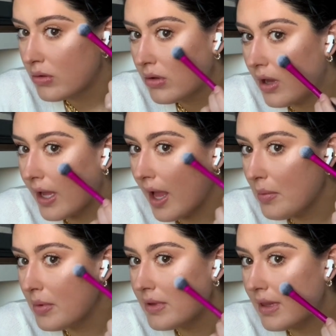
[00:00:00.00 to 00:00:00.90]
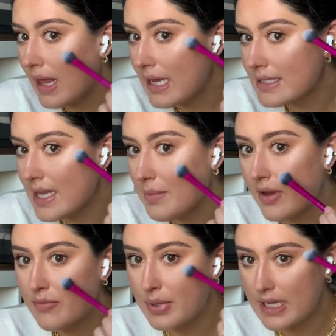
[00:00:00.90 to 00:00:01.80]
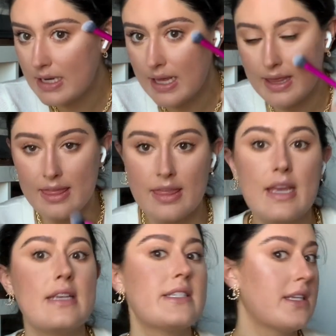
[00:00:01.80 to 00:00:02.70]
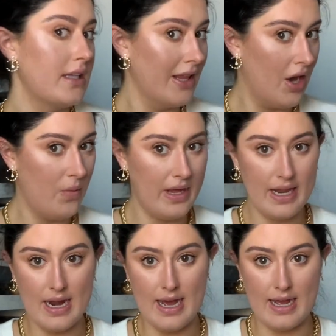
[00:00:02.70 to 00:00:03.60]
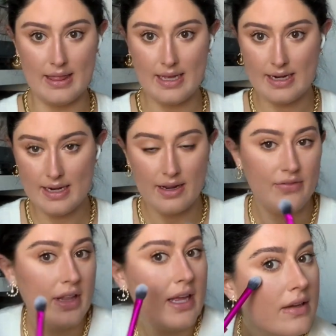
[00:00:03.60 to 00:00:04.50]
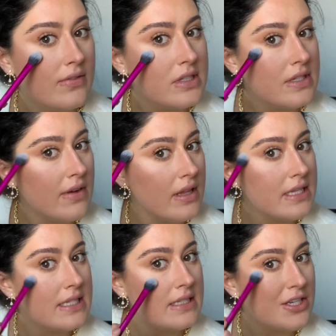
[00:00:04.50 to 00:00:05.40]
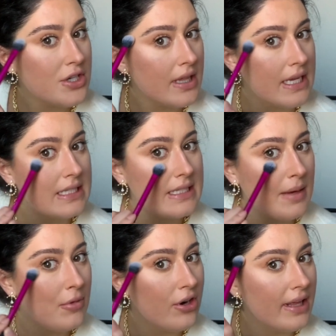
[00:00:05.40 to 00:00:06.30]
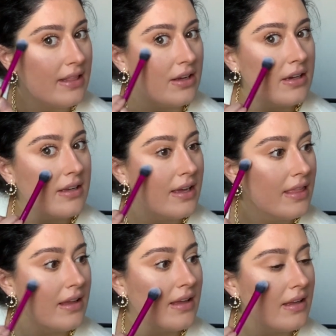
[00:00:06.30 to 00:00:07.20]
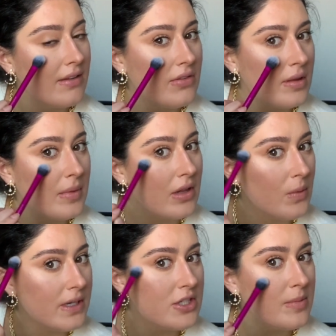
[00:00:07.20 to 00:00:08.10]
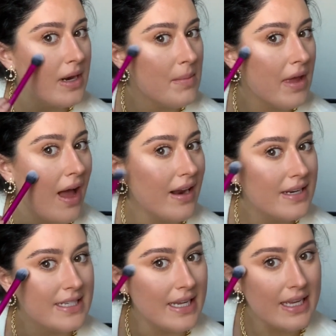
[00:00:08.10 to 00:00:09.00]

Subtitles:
I can't remember the last time I've been like this glowy and highlighted. I feel like, first of all, this is such a like summery look, I think, for the middle of winter, but I'm kind of digging